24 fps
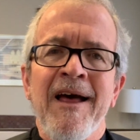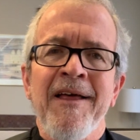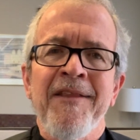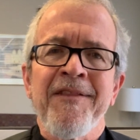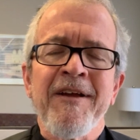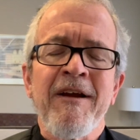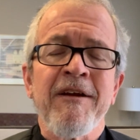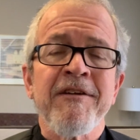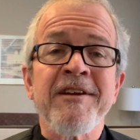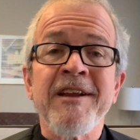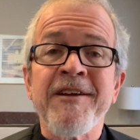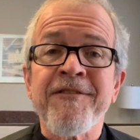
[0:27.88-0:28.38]

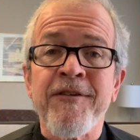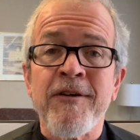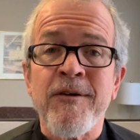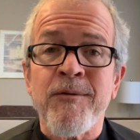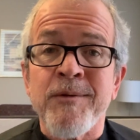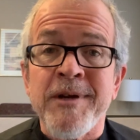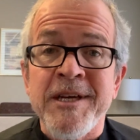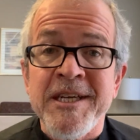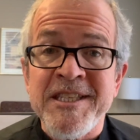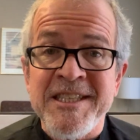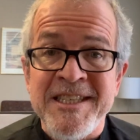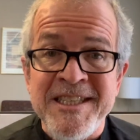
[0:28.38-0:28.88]
There are different
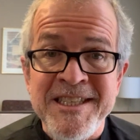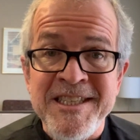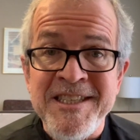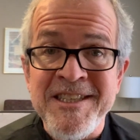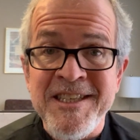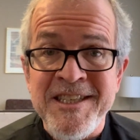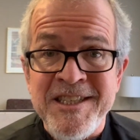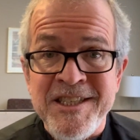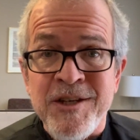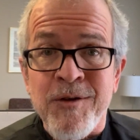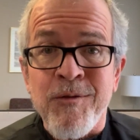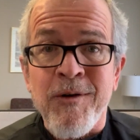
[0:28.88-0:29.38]
reasons
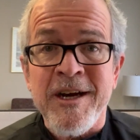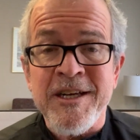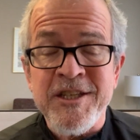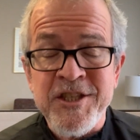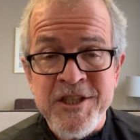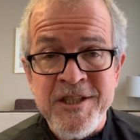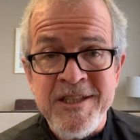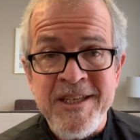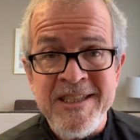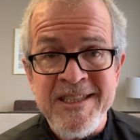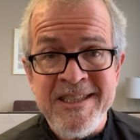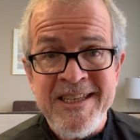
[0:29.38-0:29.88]
this
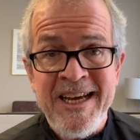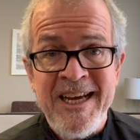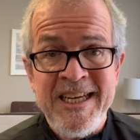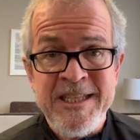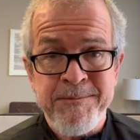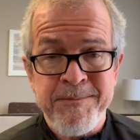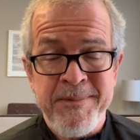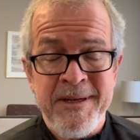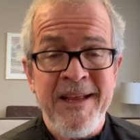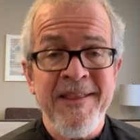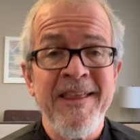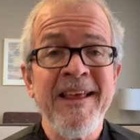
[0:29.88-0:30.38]
question is
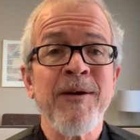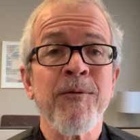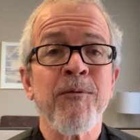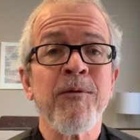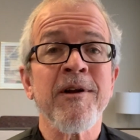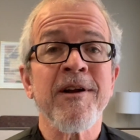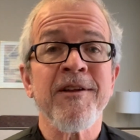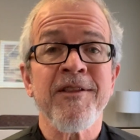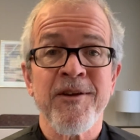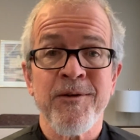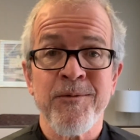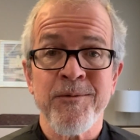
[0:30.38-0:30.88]
asked, but I think
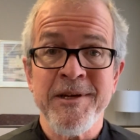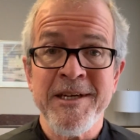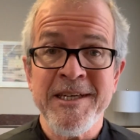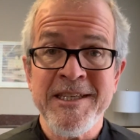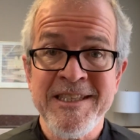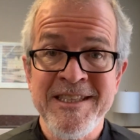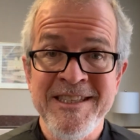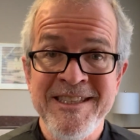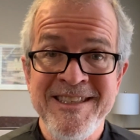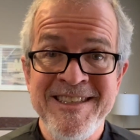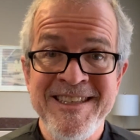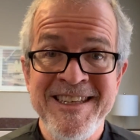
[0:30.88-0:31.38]
one of the
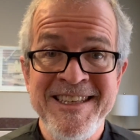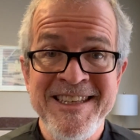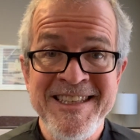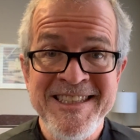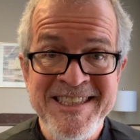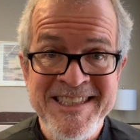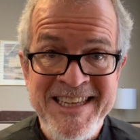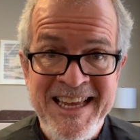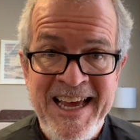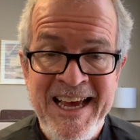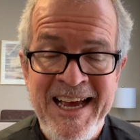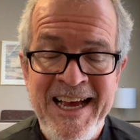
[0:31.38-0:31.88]
reasons it
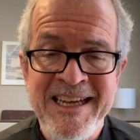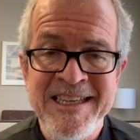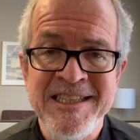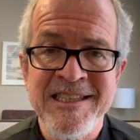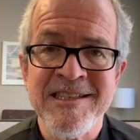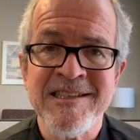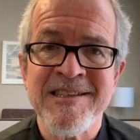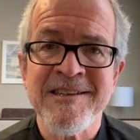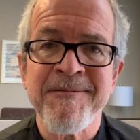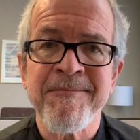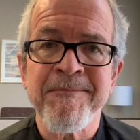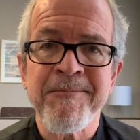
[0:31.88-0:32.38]
is
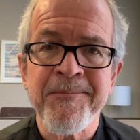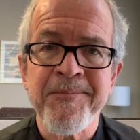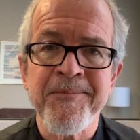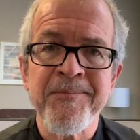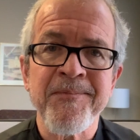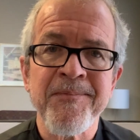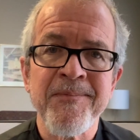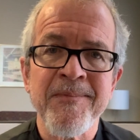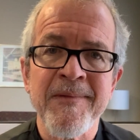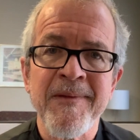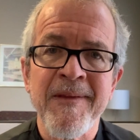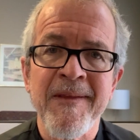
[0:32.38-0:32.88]
asked
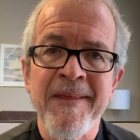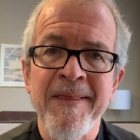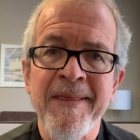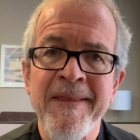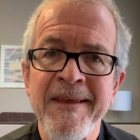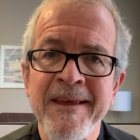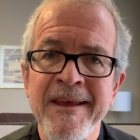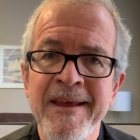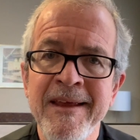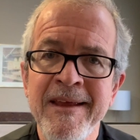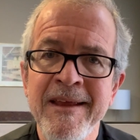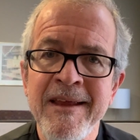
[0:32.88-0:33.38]

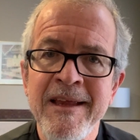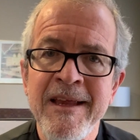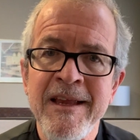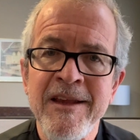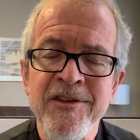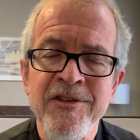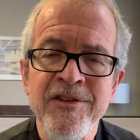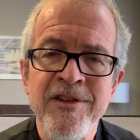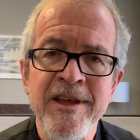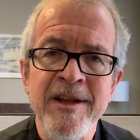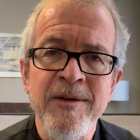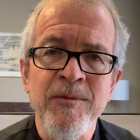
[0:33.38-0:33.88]

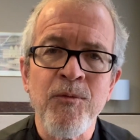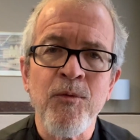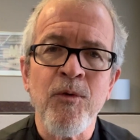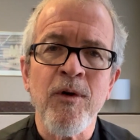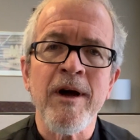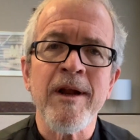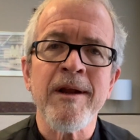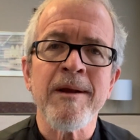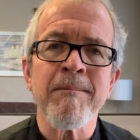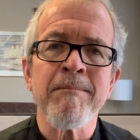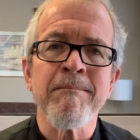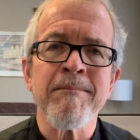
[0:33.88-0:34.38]
is that
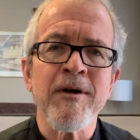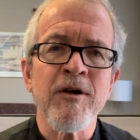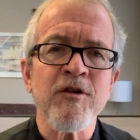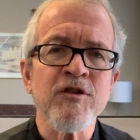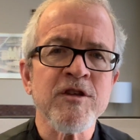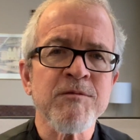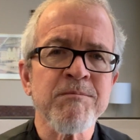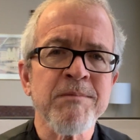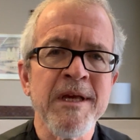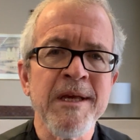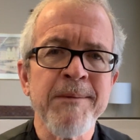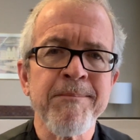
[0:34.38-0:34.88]
what
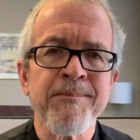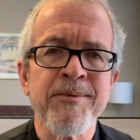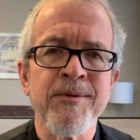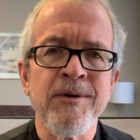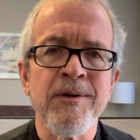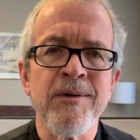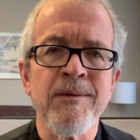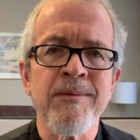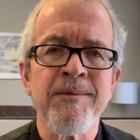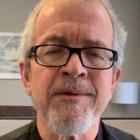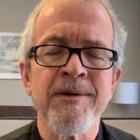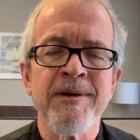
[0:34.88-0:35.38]
most
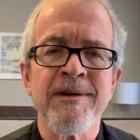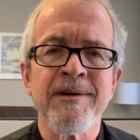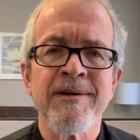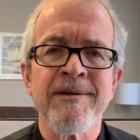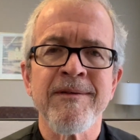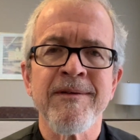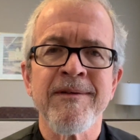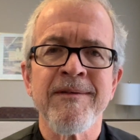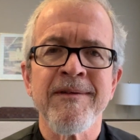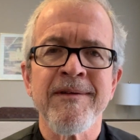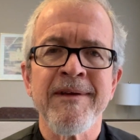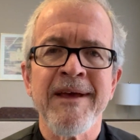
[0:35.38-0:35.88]
people
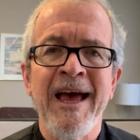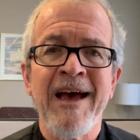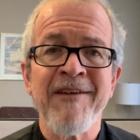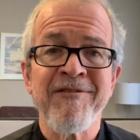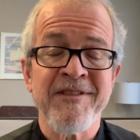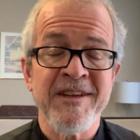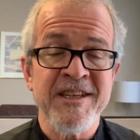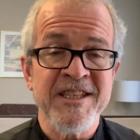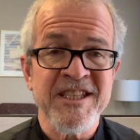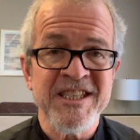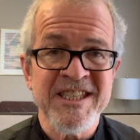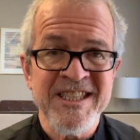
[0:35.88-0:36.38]
have
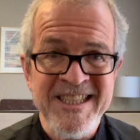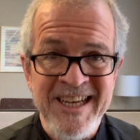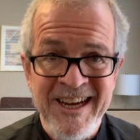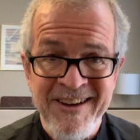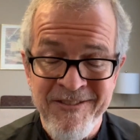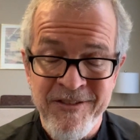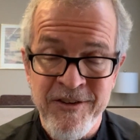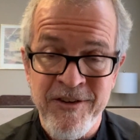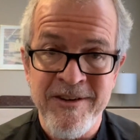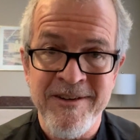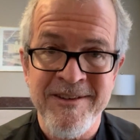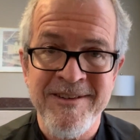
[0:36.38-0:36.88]

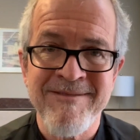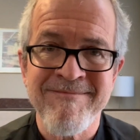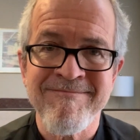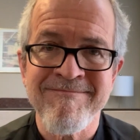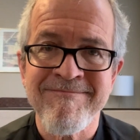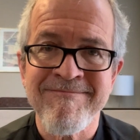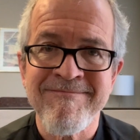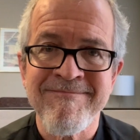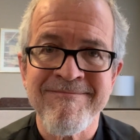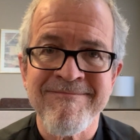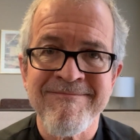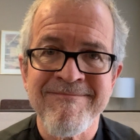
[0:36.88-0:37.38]
discovered,
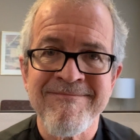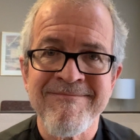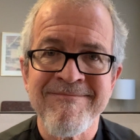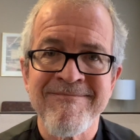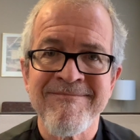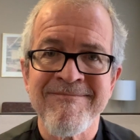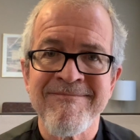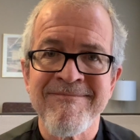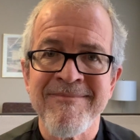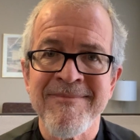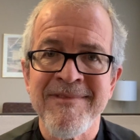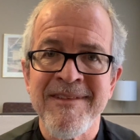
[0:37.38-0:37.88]

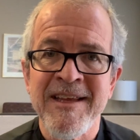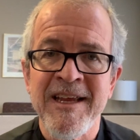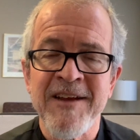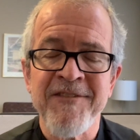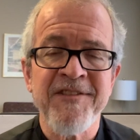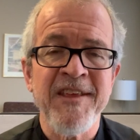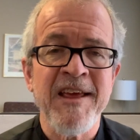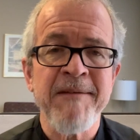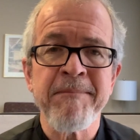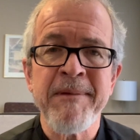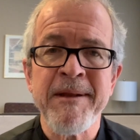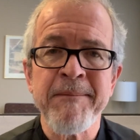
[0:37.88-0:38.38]
if
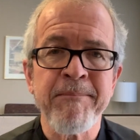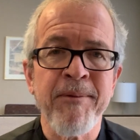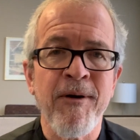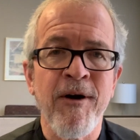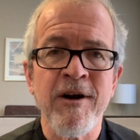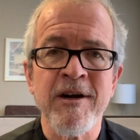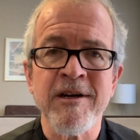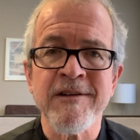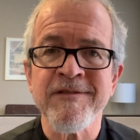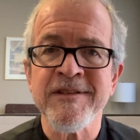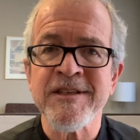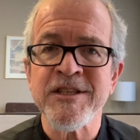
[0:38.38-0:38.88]
they've been
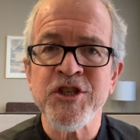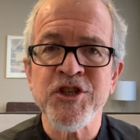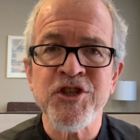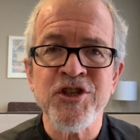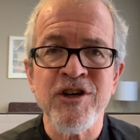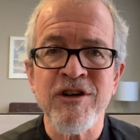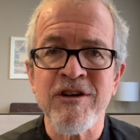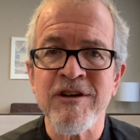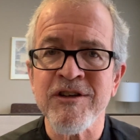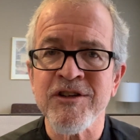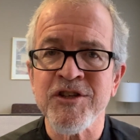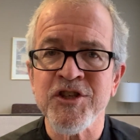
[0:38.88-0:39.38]
part of a
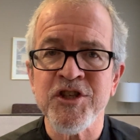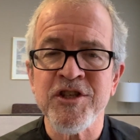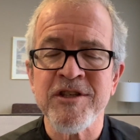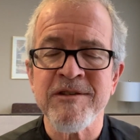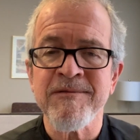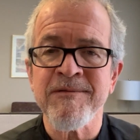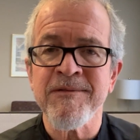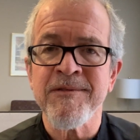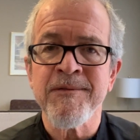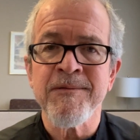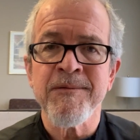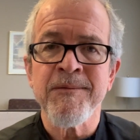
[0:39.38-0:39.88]
church
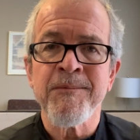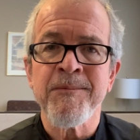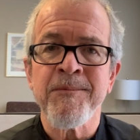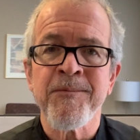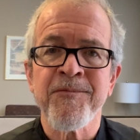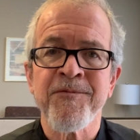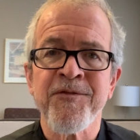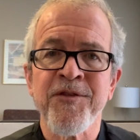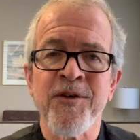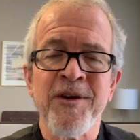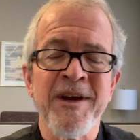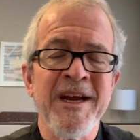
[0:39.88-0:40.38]

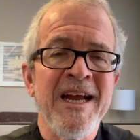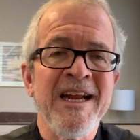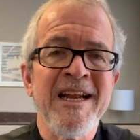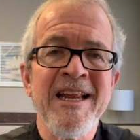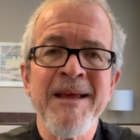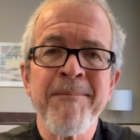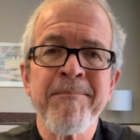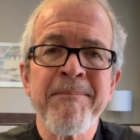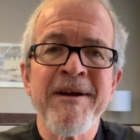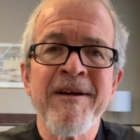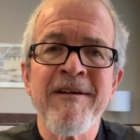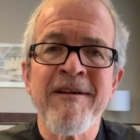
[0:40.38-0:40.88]
for
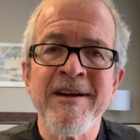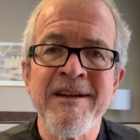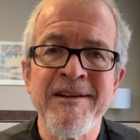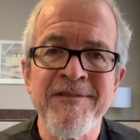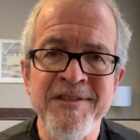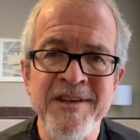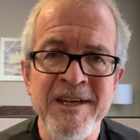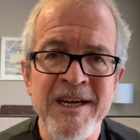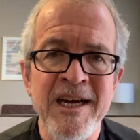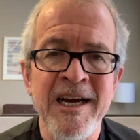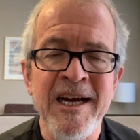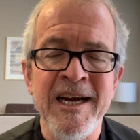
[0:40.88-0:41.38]
any period of
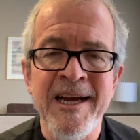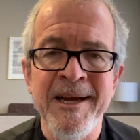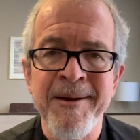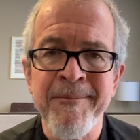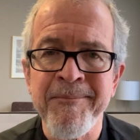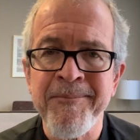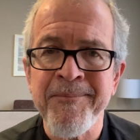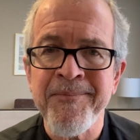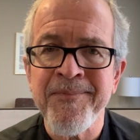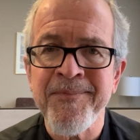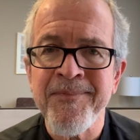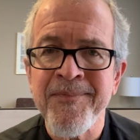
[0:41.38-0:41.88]
time,